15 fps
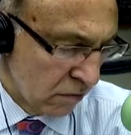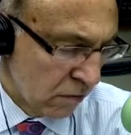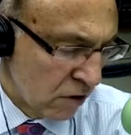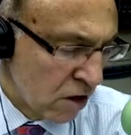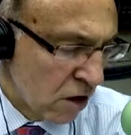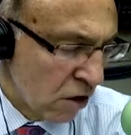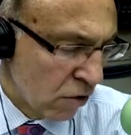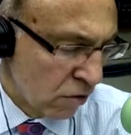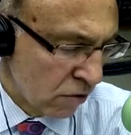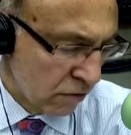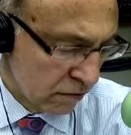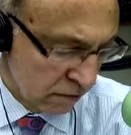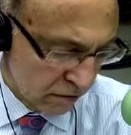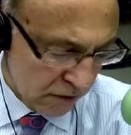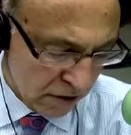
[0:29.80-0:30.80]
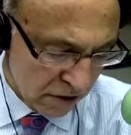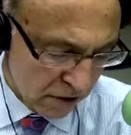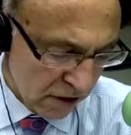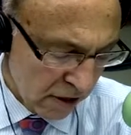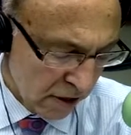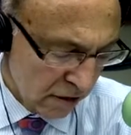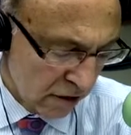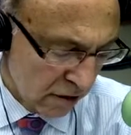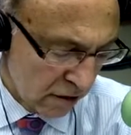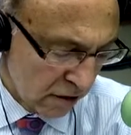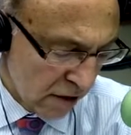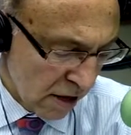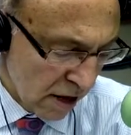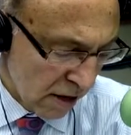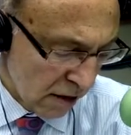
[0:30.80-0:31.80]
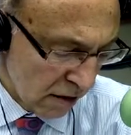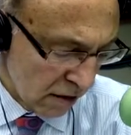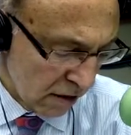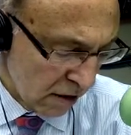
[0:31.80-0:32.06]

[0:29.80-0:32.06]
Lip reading: No is the answer to that.